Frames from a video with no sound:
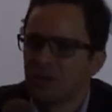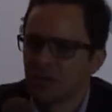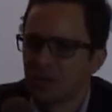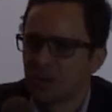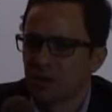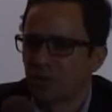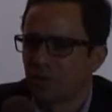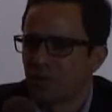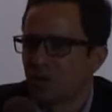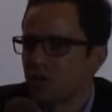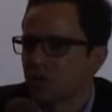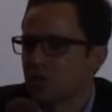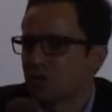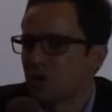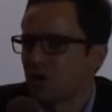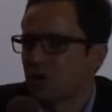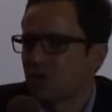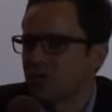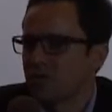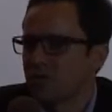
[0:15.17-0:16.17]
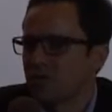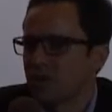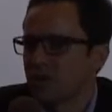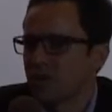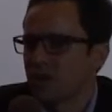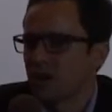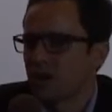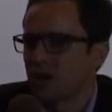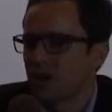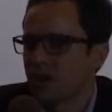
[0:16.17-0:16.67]
but we also
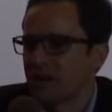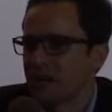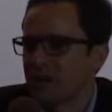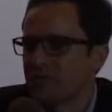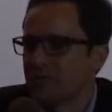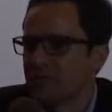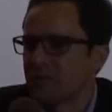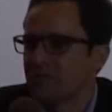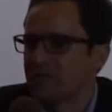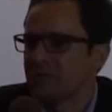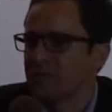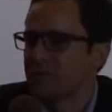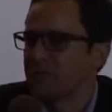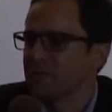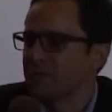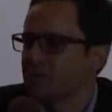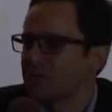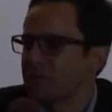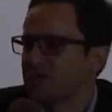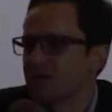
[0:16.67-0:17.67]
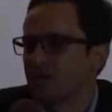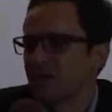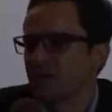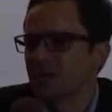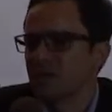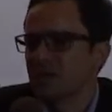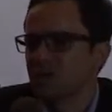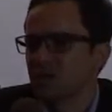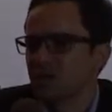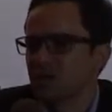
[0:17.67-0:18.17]
offer innovative payments
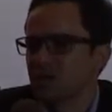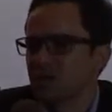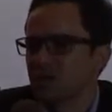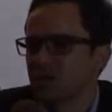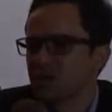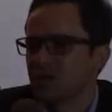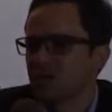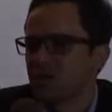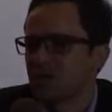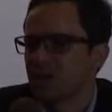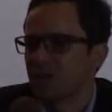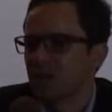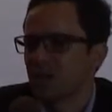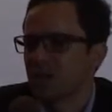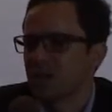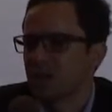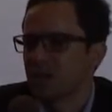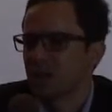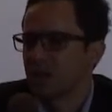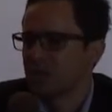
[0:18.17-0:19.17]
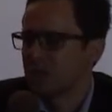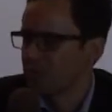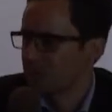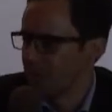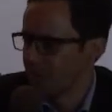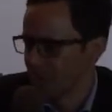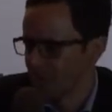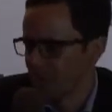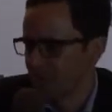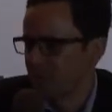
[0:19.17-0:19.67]
such as a payment
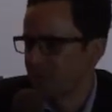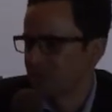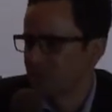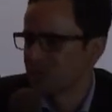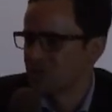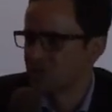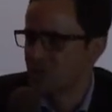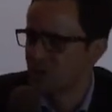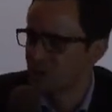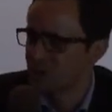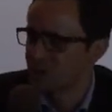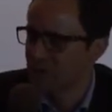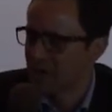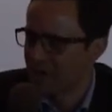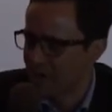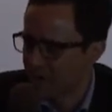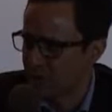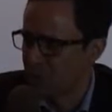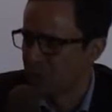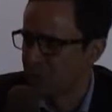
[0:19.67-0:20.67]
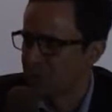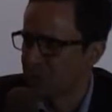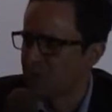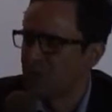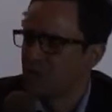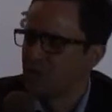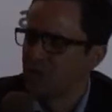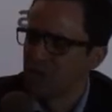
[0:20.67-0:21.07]
we came up with is called Pay at Home,